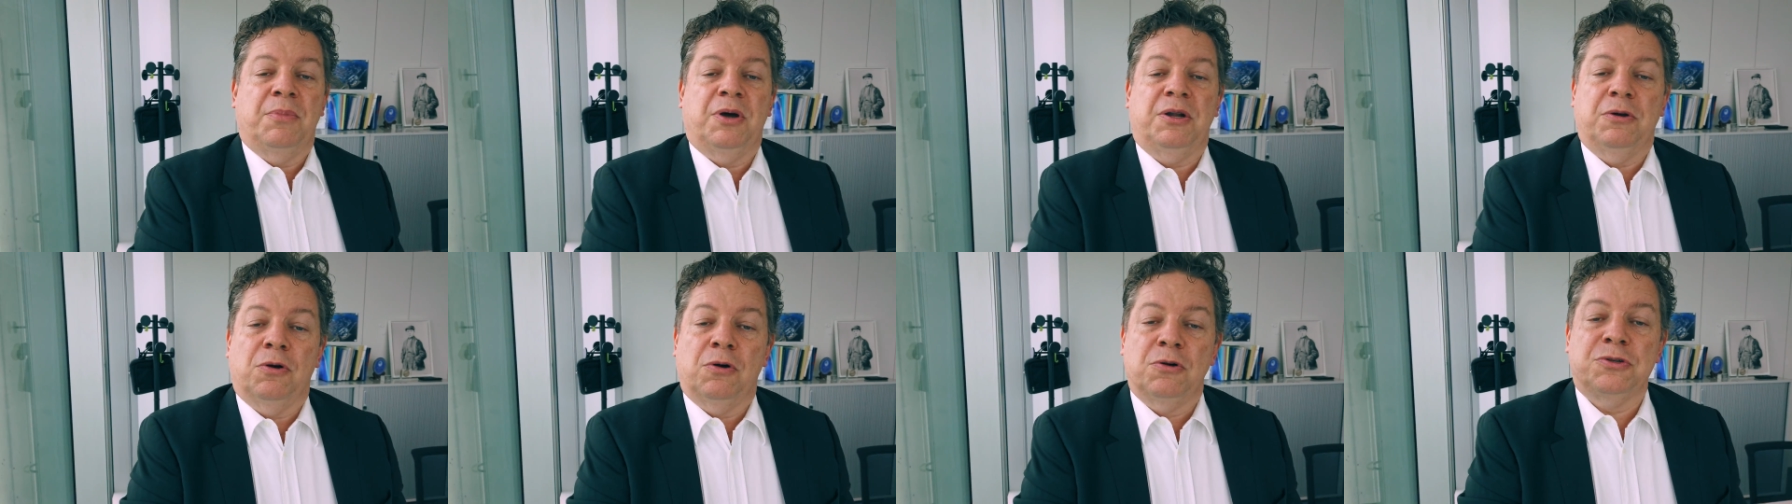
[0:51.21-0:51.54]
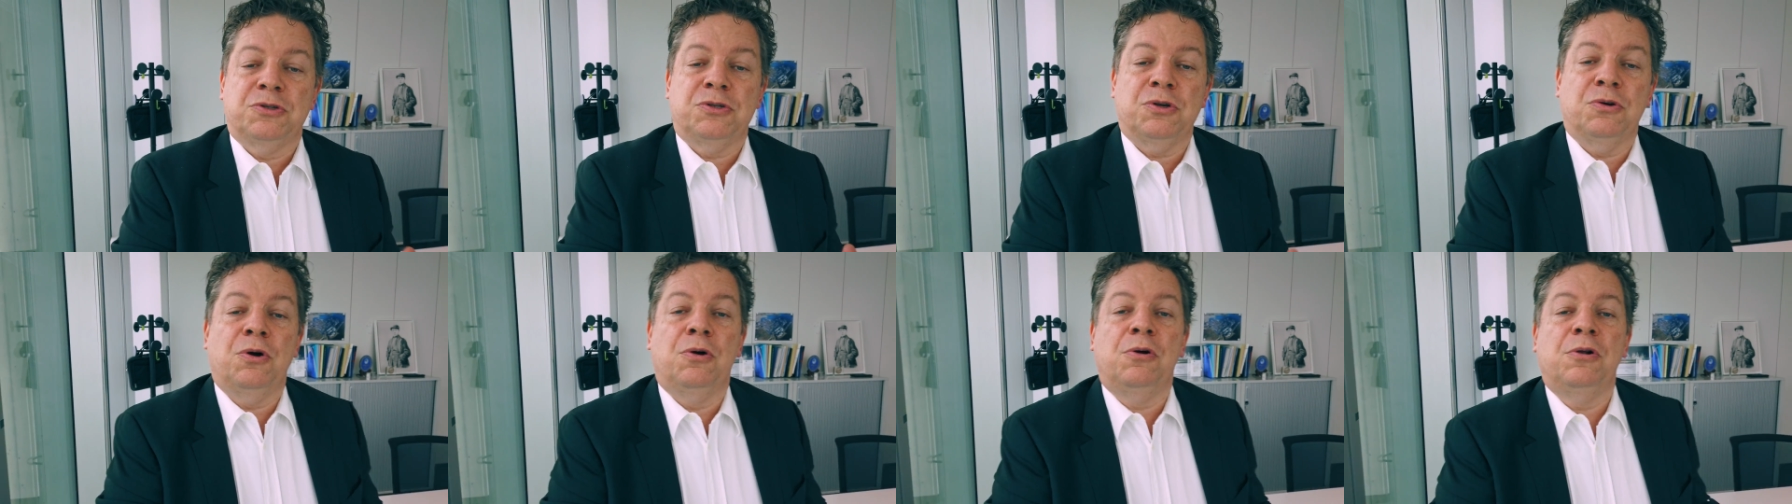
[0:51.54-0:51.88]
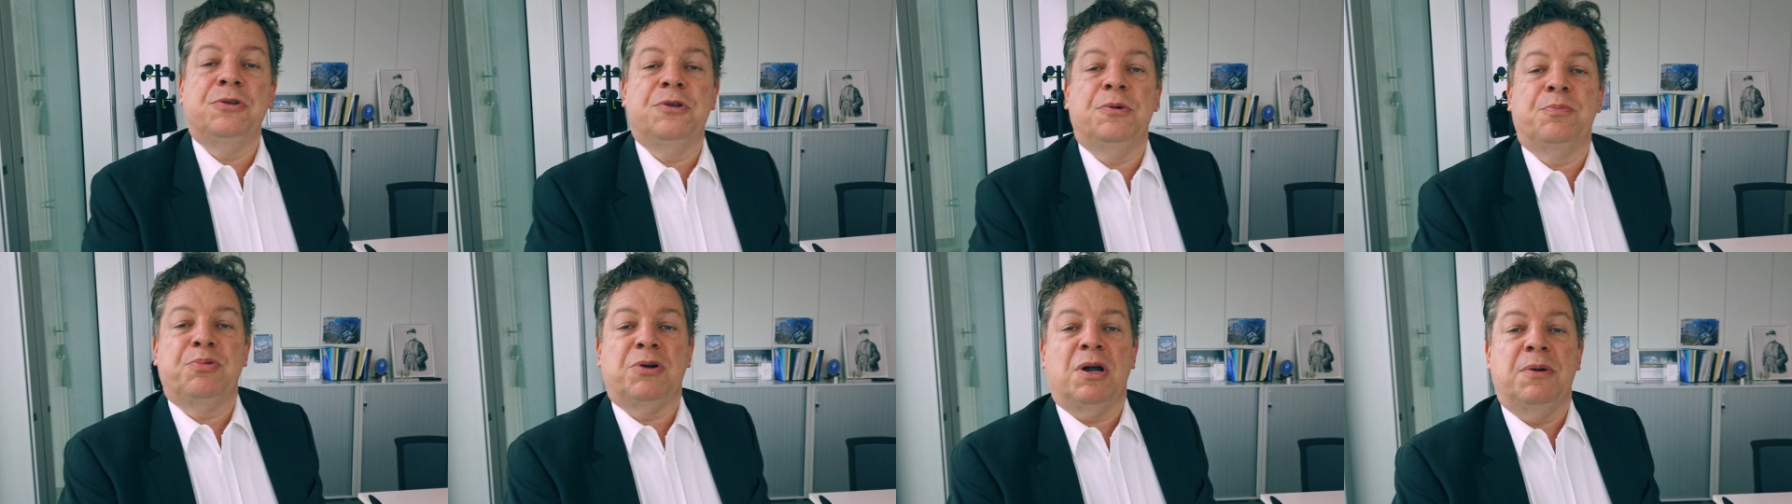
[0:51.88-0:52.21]
but also
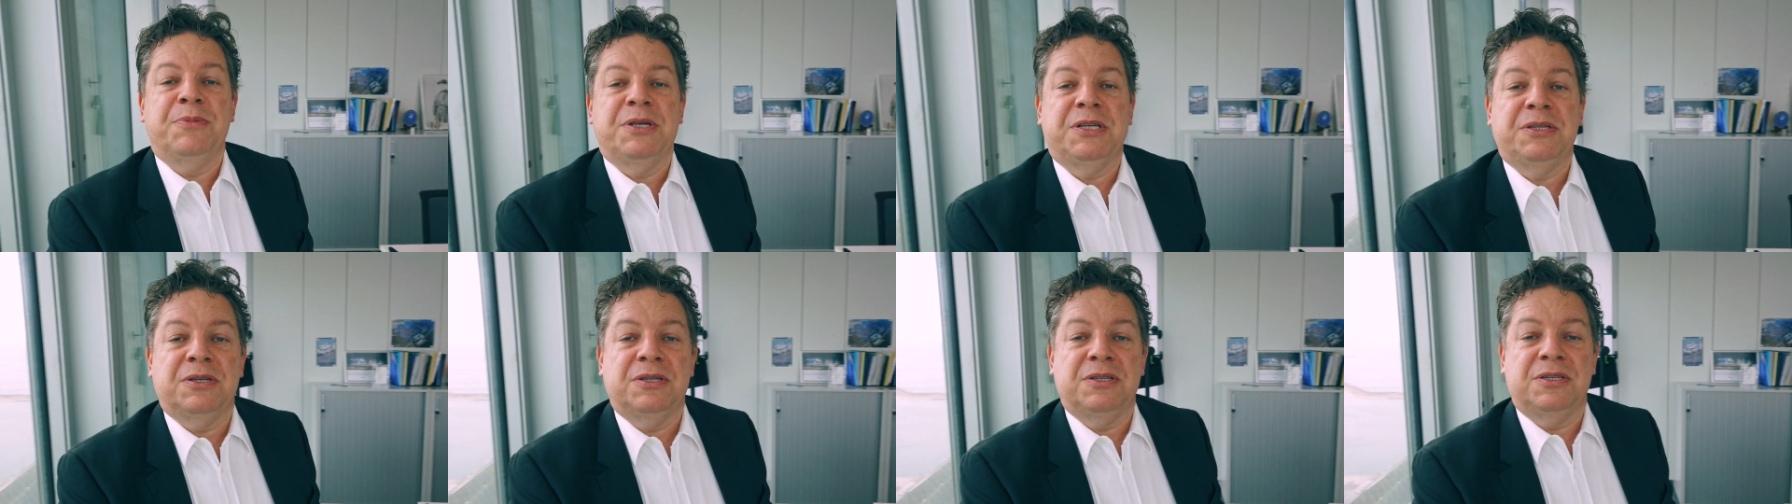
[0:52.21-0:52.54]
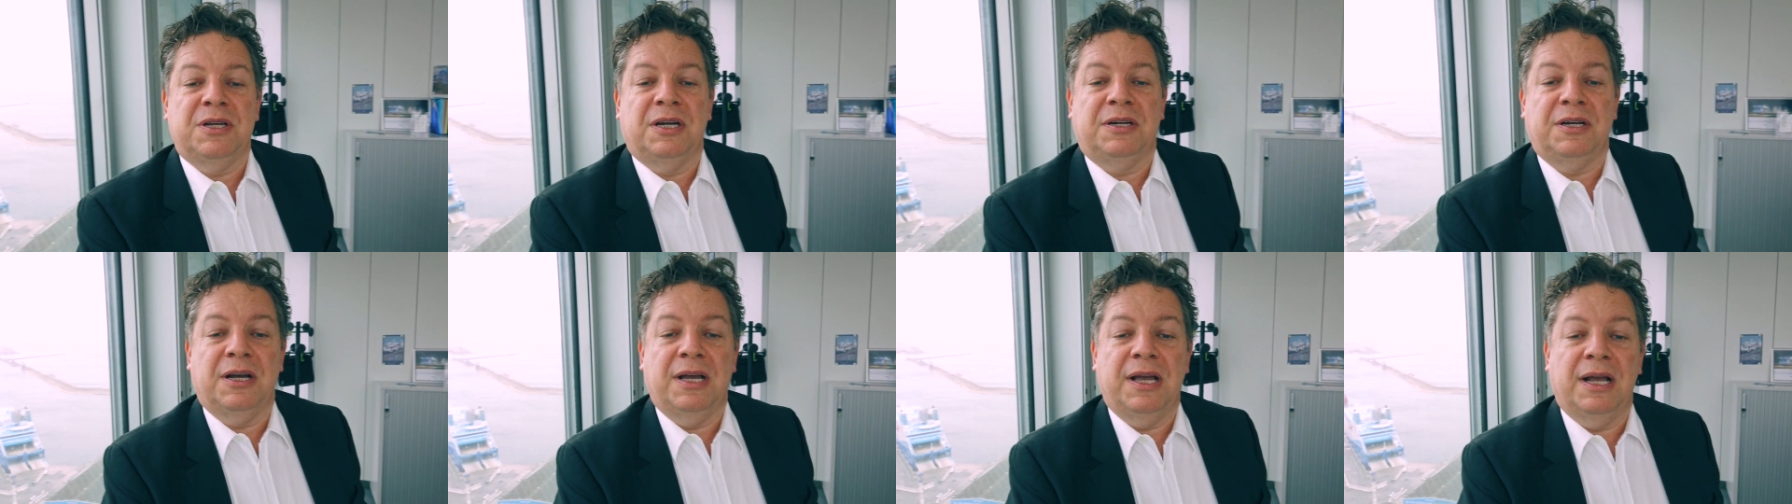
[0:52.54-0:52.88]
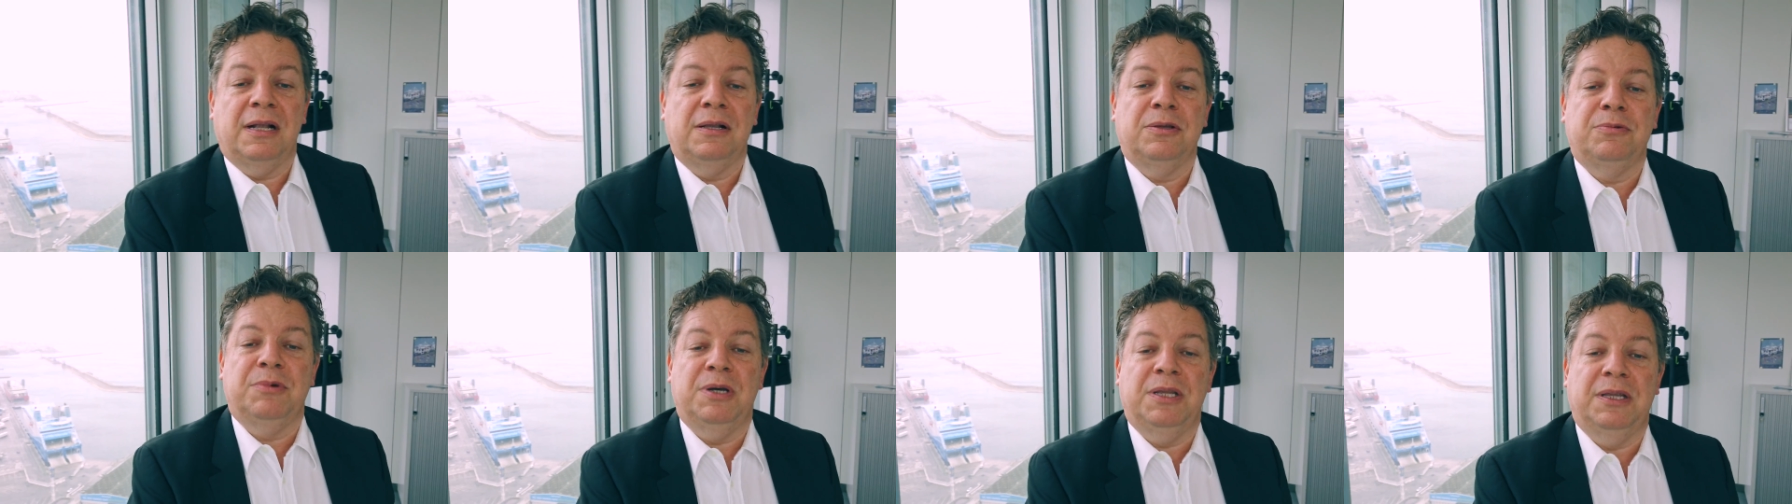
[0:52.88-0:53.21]
all the promises that are
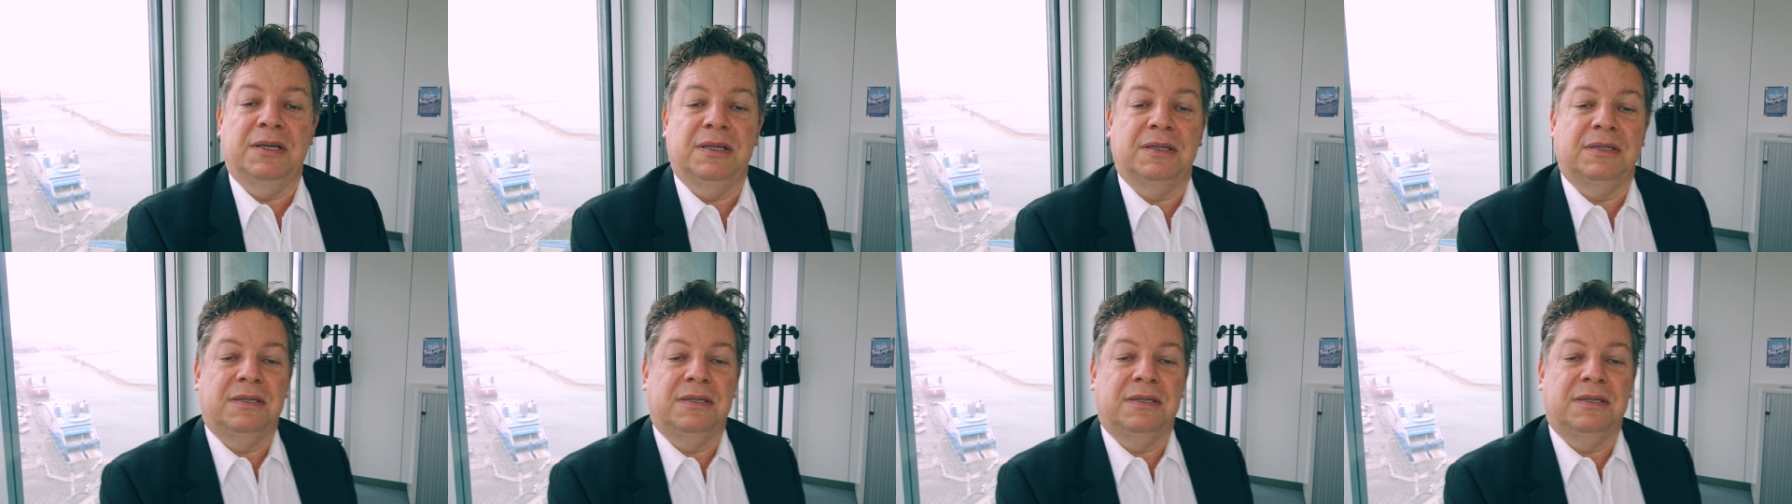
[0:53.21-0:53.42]
held with